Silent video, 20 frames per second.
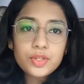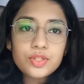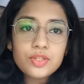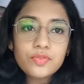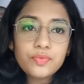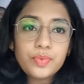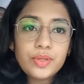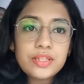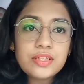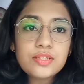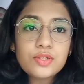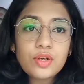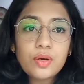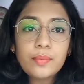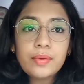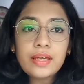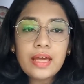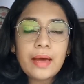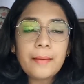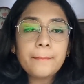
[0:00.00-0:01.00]
of
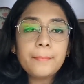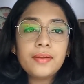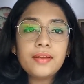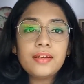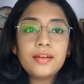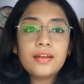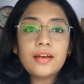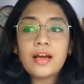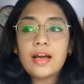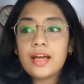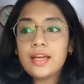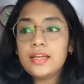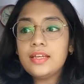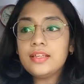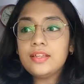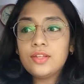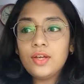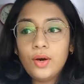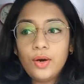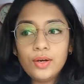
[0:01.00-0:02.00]
brainstorming happened, I
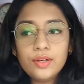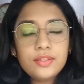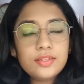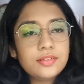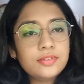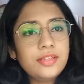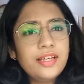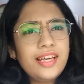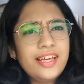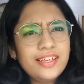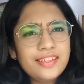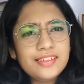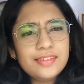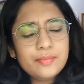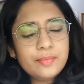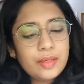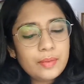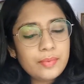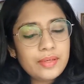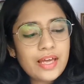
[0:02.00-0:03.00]
thought, hey,
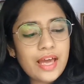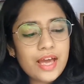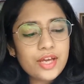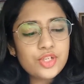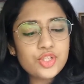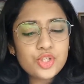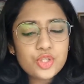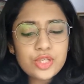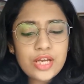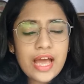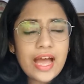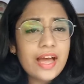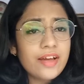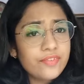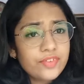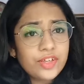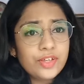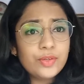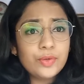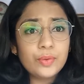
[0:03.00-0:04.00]
maybe I should
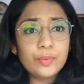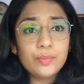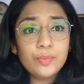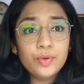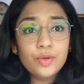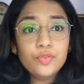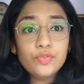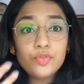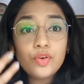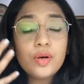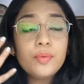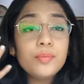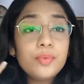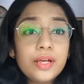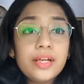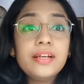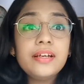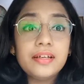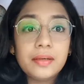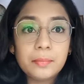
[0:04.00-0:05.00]
have a notebook for
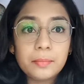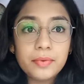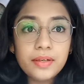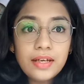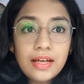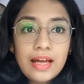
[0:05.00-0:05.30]
brain dump.